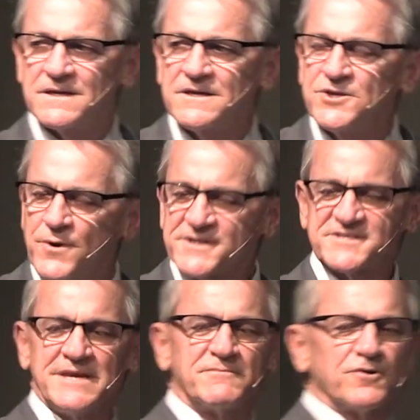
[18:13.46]
You want to
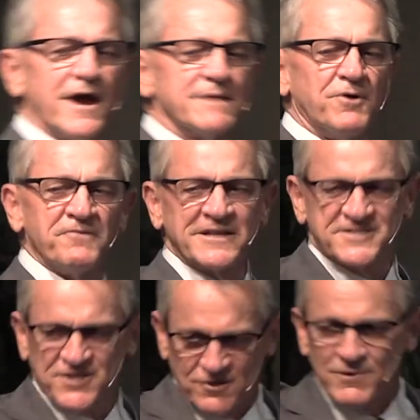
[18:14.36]
seem credible. That's
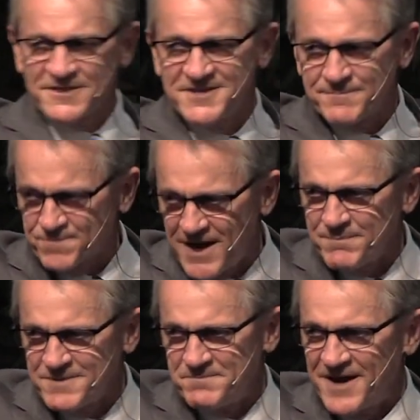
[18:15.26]
the Corinthian
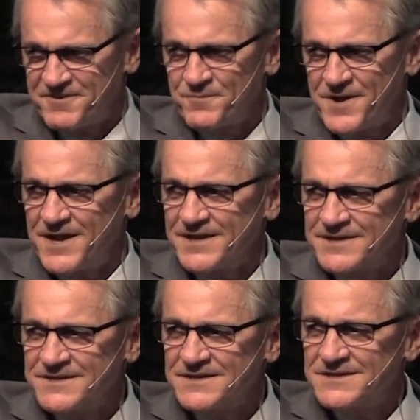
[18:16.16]
problem, by the way.
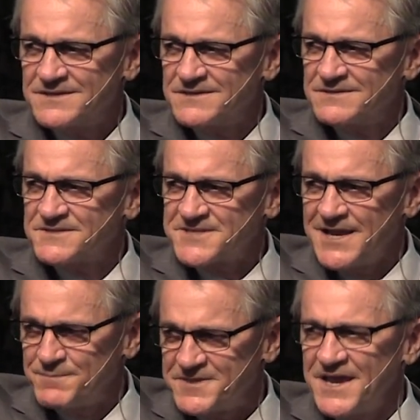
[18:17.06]

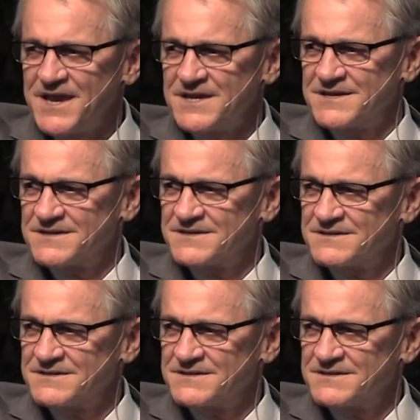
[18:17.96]
Same thing.